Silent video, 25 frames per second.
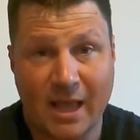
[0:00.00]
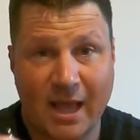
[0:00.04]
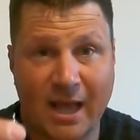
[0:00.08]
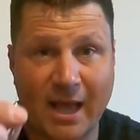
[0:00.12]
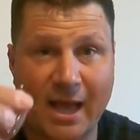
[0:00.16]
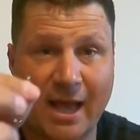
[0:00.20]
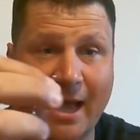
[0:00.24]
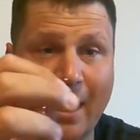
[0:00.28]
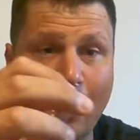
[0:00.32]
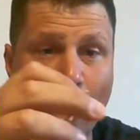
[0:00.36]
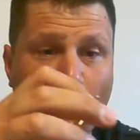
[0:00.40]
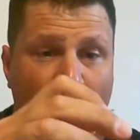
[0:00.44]

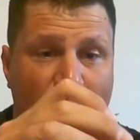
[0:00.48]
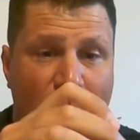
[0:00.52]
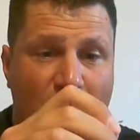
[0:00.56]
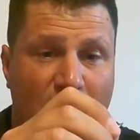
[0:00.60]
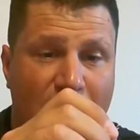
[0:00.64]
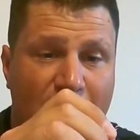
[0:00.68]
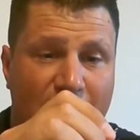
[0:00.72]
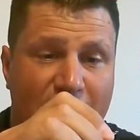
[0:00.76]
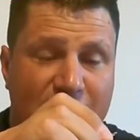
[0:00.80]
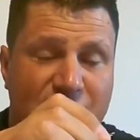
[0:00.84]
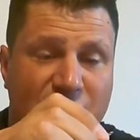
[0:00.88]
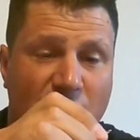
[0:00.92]
And we are
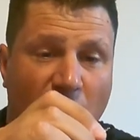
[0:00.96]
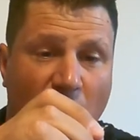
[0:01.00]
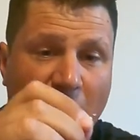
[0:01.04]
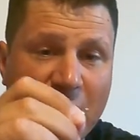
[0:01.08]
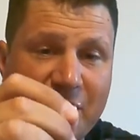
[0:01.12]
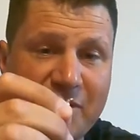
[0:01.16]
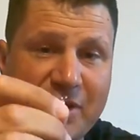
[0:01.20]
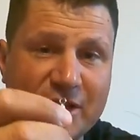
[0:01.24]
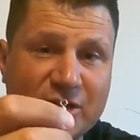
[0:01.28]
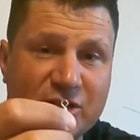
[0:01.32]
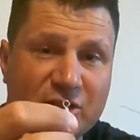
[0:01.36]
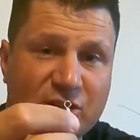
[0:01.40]
going to
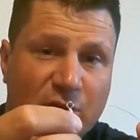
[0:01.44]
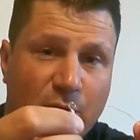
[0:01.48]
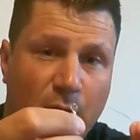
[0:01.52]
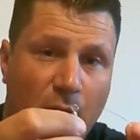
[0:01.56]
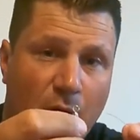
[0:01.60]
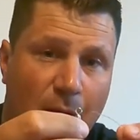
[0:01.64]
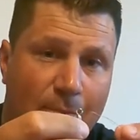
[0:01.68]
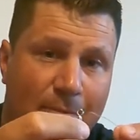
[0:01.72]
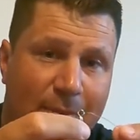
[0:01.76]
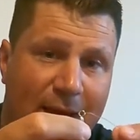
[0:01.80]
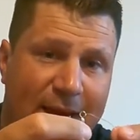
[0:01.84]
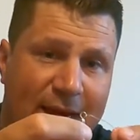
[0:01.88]
tie this to
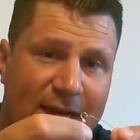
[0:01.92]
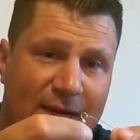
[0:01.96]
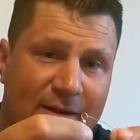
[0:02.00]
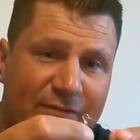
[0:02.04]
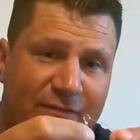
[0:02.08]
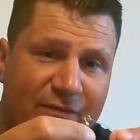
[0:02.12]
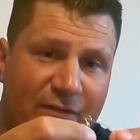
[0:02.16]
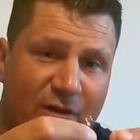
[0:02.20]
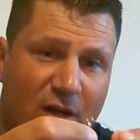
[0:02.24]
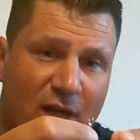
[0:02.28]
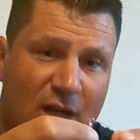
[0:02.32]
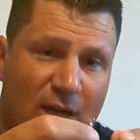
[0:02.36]
our main
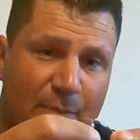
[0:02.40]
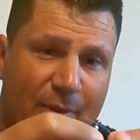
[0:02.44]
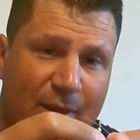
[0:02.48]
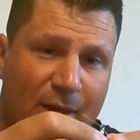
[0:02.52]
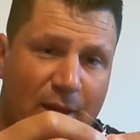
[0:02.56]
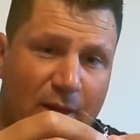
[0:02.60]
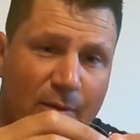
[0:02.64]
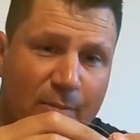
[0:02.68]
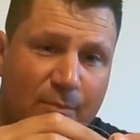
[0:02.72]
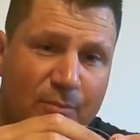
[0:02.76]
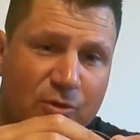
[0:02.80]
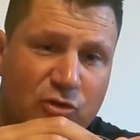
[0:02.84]
30
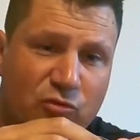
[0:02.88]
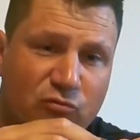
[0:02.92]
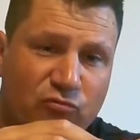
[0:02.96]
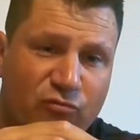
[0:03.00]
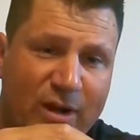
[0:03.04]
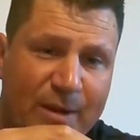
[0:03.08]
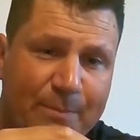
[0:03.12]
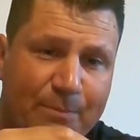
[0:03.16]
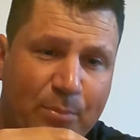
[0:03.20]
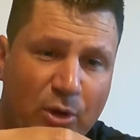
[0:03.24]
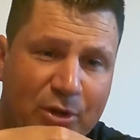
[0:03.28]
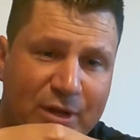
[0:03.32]
pound
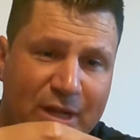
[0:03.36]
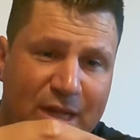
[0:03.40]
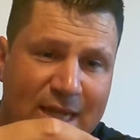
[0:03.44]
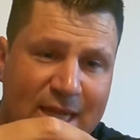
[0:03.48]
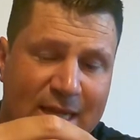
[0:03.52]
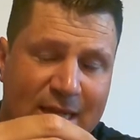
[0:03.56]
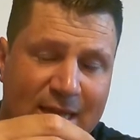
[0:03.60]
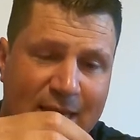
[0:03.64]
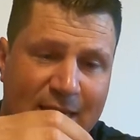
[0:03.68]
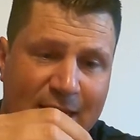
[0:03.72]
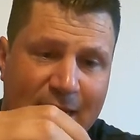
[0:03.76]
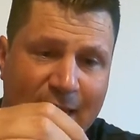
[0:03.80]
rig
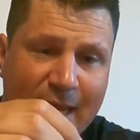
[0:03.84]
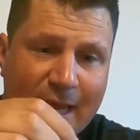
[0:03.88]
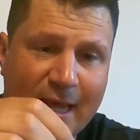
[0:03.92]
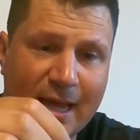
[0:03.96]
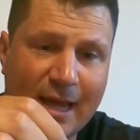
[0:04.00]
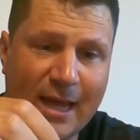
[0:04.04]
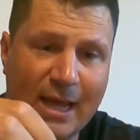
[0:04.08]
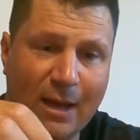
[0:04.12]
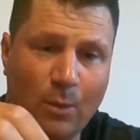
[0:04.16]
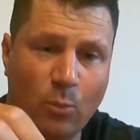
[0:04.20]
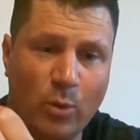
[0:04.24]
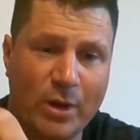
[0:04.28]
body,
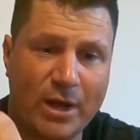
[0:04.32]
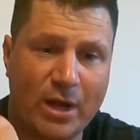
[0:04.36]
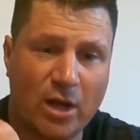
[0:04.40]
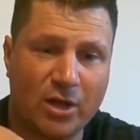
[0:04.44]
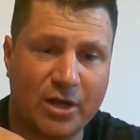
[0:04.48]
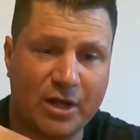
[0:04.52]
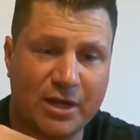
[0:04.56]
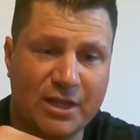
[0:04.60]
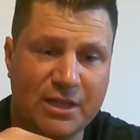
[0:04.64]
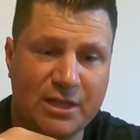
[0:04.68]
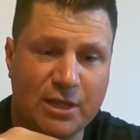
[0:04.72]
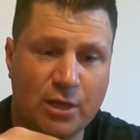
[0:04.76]
and we are
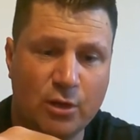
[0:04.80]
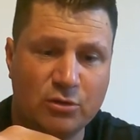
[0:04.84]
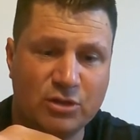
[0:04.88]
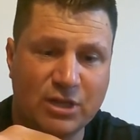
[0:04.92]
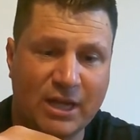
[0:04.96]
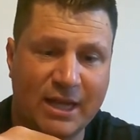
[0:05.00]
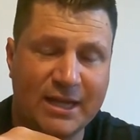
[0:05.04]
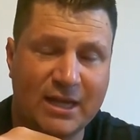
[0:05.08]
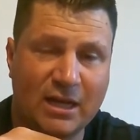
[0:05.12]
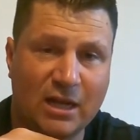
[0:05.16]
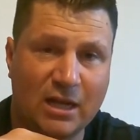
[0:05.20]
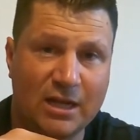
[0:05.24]
going to use
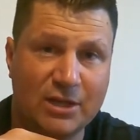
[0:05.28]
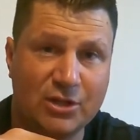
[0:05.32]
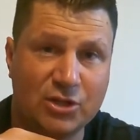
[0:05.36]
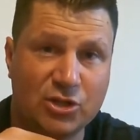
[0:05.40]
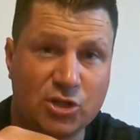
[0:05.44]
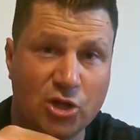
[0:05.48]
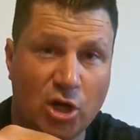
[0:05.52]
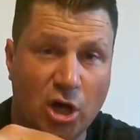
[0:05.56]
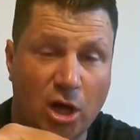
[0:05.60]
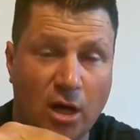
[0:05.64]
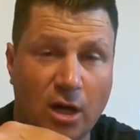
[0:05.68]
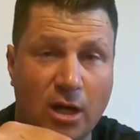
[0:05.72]
a
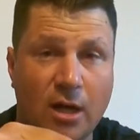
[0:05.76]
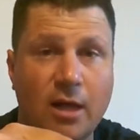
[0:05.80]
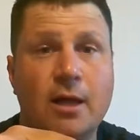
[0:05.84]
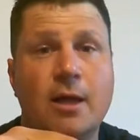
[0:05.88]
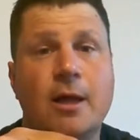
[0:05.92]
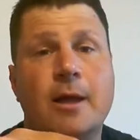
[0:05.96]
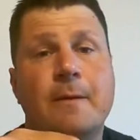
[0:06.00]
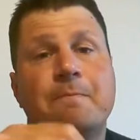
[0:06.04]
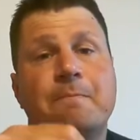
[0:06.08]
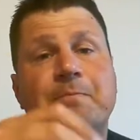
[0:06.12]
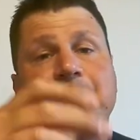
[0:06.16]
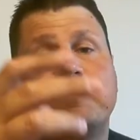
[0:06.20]
clinch knot.
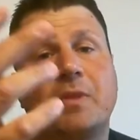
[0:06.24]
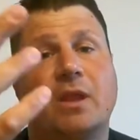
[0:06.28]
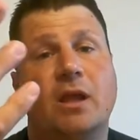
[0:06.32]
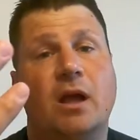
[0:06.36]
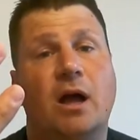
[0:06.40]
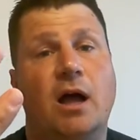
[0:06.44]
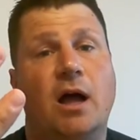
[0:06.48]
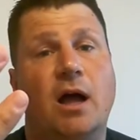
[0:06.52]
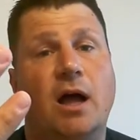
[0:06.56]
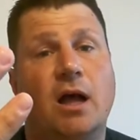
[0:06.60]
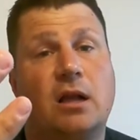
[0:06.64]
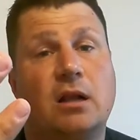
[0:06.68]

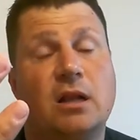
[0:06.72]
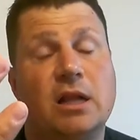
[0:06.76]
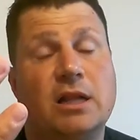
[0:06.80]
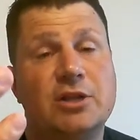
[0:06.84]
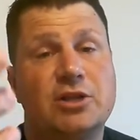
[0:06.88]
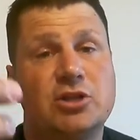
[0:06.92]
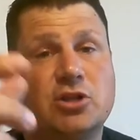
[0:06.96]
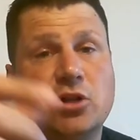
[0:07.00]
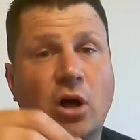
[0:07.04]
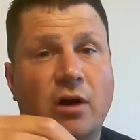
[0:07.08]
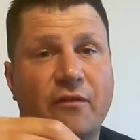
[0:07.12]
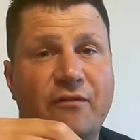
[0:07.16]
A
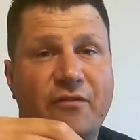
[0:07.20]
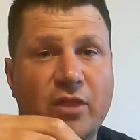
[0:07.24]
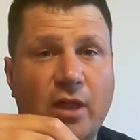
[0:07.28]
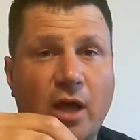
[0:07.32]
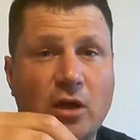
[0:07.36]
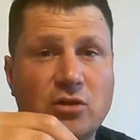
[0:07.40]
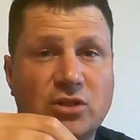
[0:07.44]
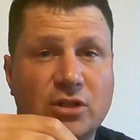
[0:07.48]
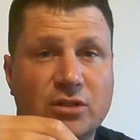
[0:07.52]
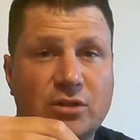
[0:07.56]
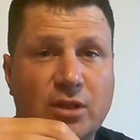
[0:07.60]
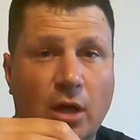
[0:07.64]
clinch knot, for
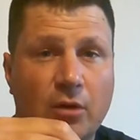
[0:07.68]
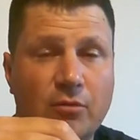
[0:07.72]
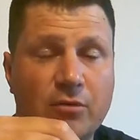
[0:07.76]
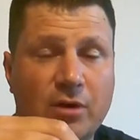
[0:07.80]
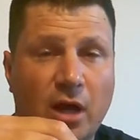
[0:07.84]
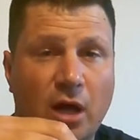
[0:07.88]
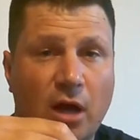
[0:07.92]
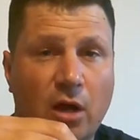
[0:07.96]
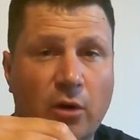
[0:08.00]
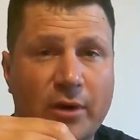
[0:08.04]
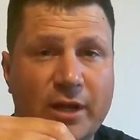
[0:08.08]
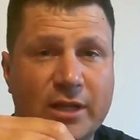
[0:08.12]
those that don't
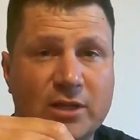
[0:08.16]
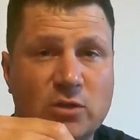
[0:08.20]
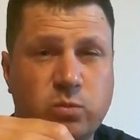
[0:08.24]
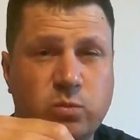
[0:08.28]
know, it's